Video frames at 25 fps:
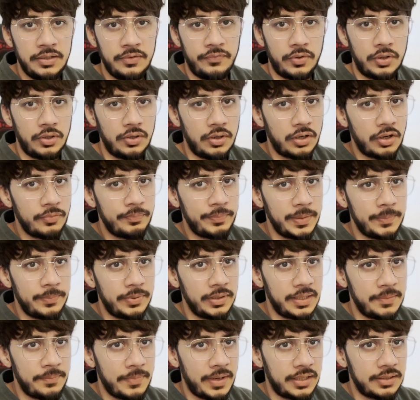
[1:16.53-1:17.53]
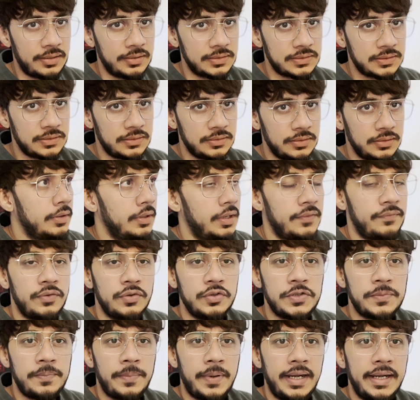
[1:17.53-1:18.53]
For a lot of people, it matters. If
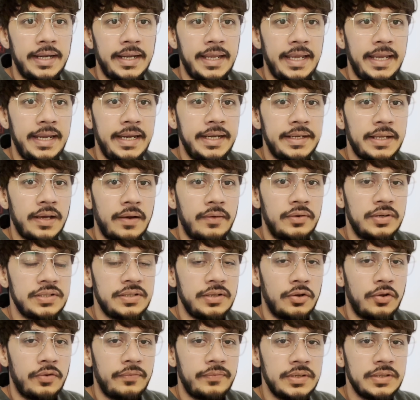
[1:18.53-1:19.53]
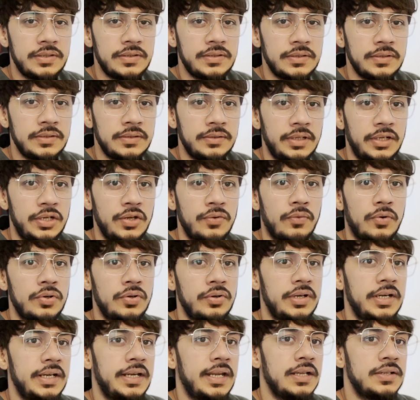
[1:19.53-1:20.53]
you spend 8 hours in office, then you want
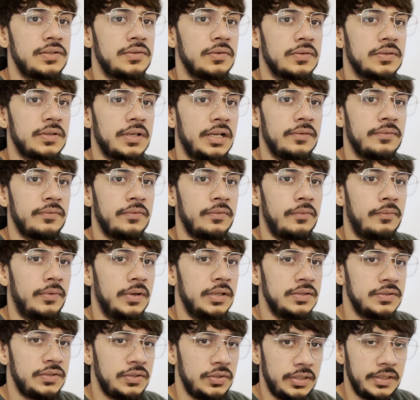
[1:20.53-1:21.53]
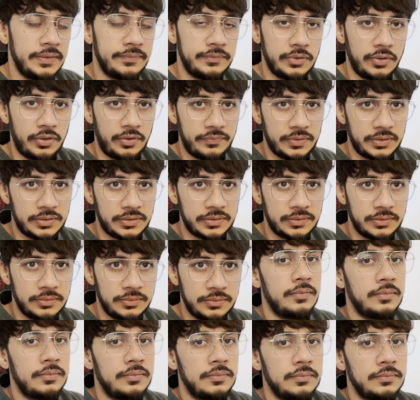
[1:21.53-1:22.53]
to detach yourself once you leave the office.
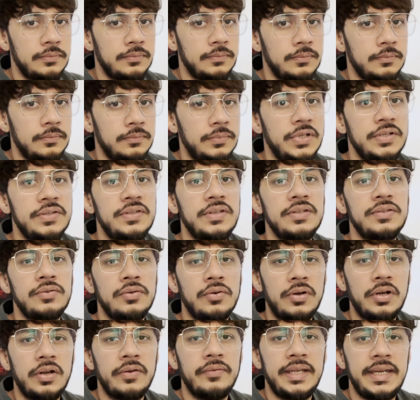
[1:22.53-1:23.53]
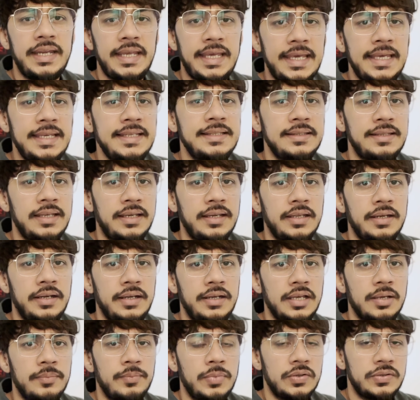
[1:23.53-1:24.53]
This is not a very easy thing in
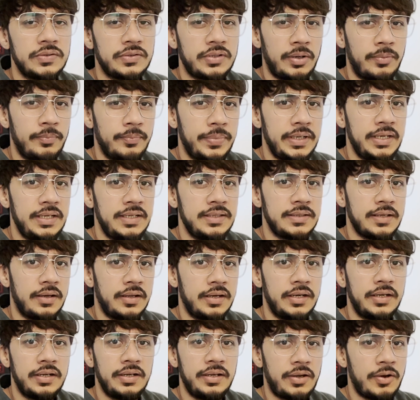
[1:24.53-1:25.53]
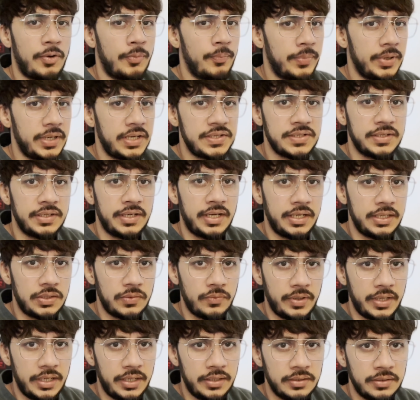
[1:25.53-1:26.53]
India because companies are in competition head
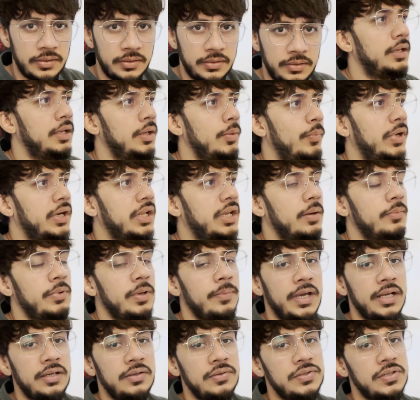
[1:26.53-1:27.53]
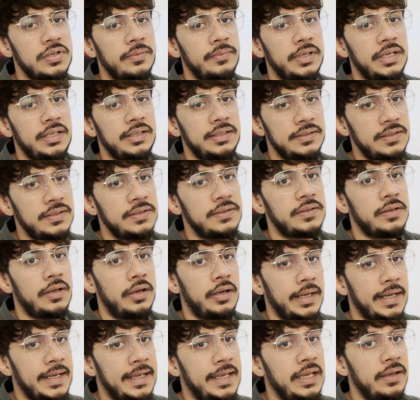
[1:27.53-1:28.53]
to head. But coming back to Germany, this is
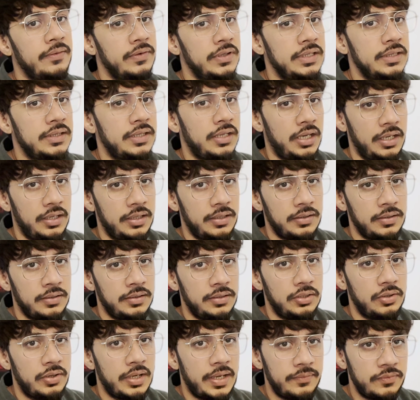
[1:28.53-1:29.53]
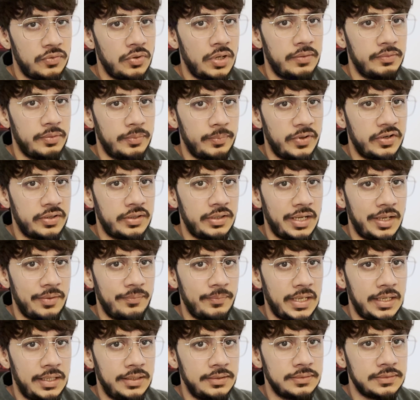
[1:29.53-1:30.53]
a given thing. You have to have a work-life
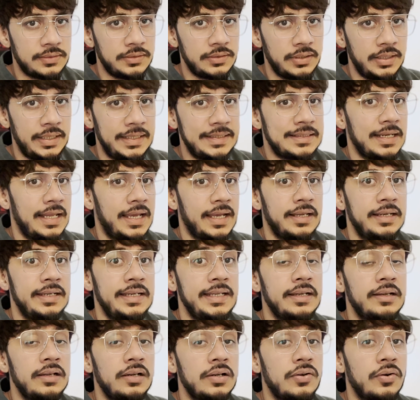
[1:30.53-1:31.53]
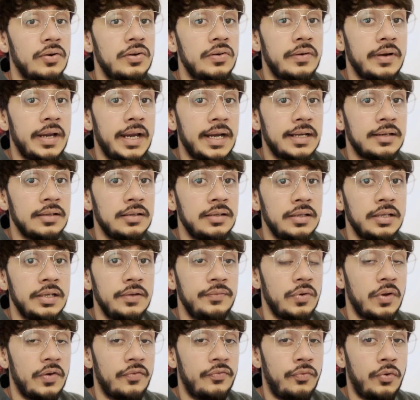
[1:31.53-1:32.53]
balance. It's like a legal contract.
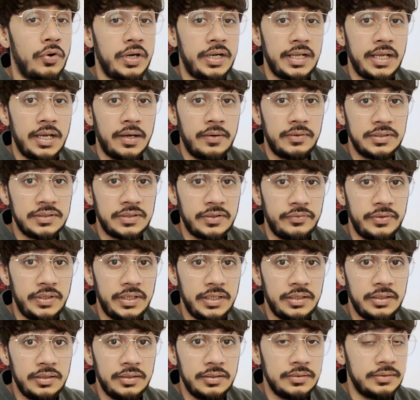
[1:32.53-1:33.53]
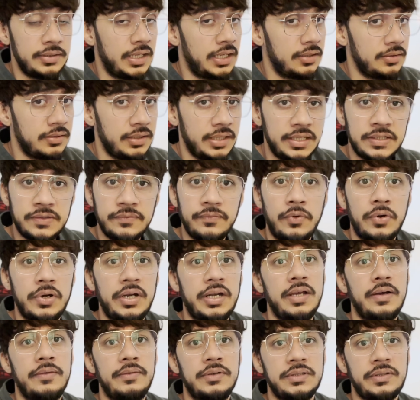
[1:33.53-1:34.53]
If you have 40 hours a week, then it's
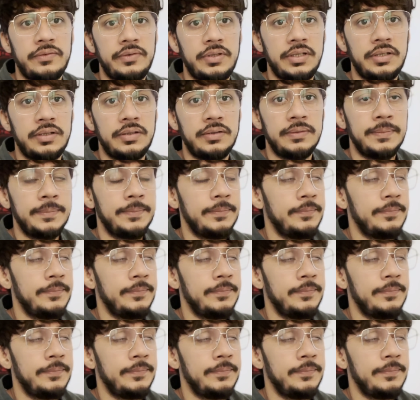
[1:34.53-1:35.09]
40 hours a week.